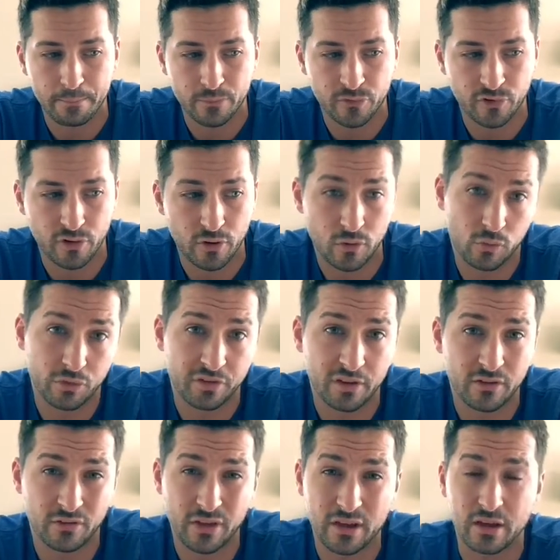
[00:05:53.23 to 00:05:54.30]
So we'll see
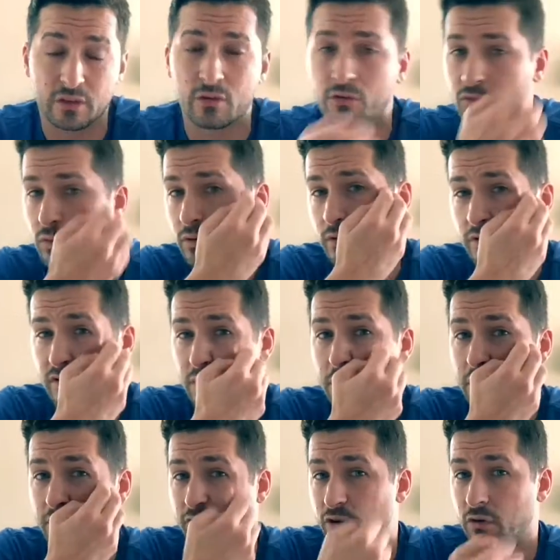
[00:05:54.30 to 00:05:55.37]
if they eat those words. I
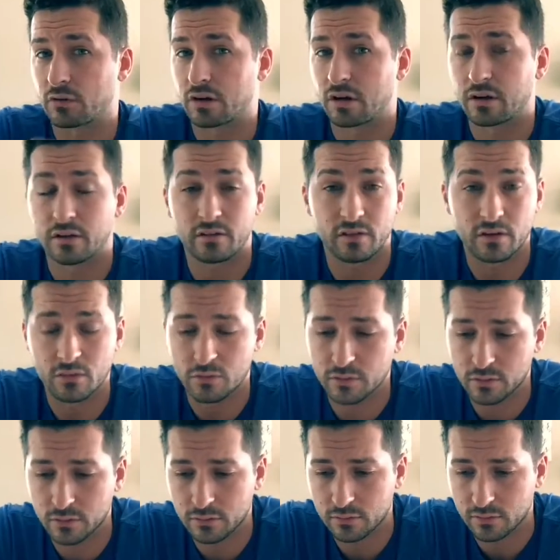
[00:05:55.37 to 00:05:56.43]
mean, if Dalton can continue
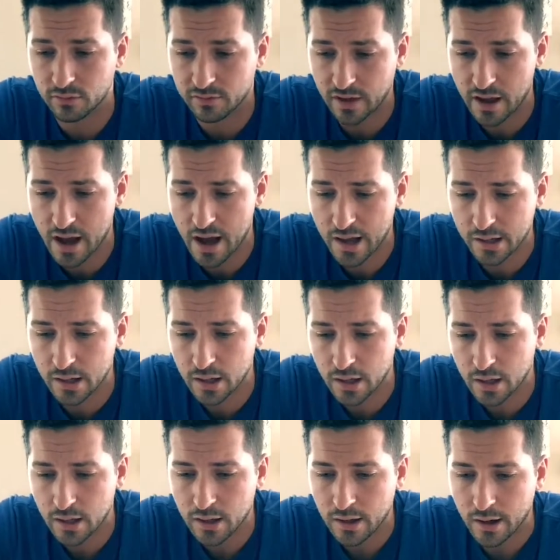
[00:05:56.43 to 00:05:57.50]
to stay hot.
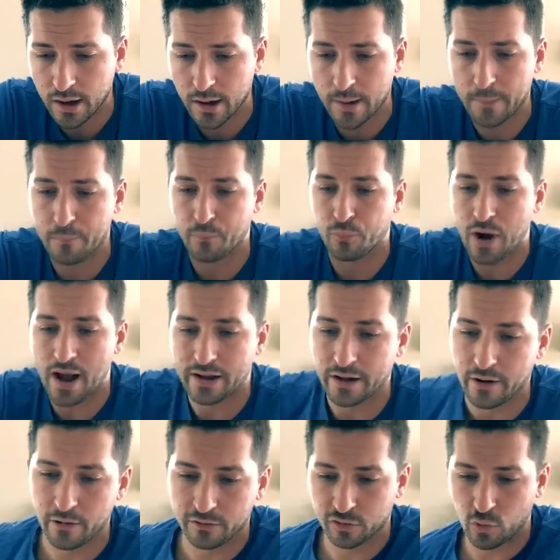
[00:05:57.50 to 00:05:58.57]
Brock and
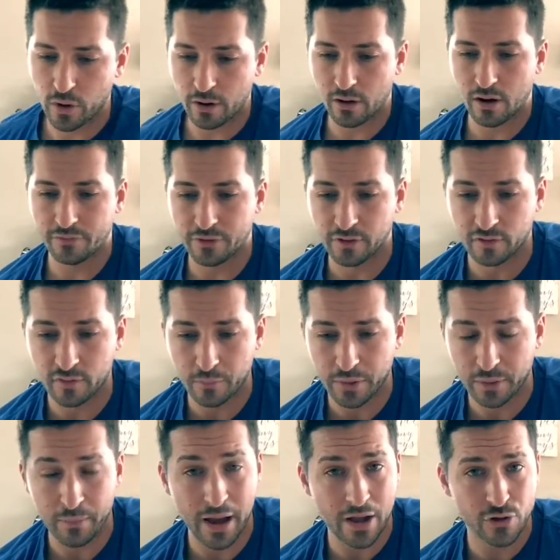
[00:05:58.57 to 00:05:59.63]
Eric squaring off. This is a
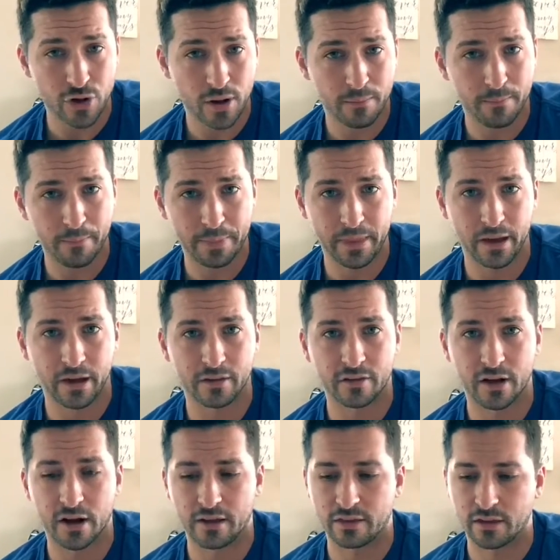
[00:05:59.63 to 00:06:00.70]
big matchup. Like I
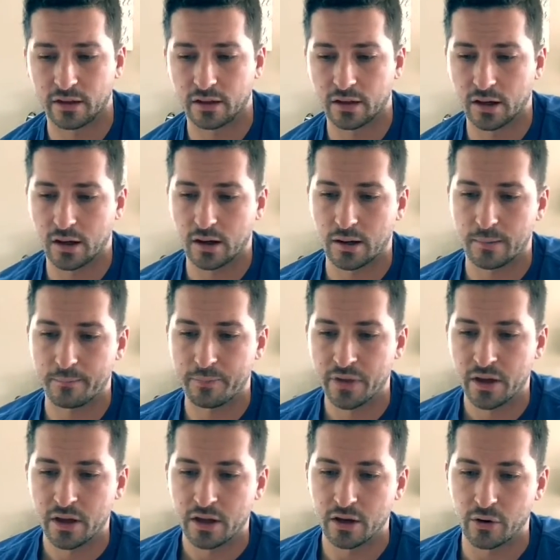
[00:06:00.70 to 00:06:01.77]
said, I think,
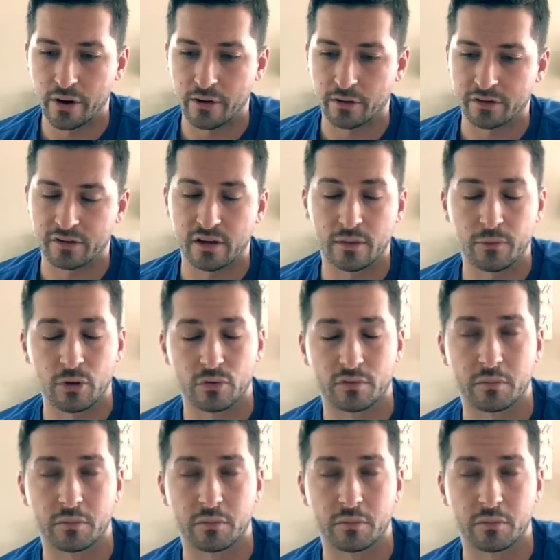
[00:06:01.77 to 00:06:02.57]
Eric's team, he was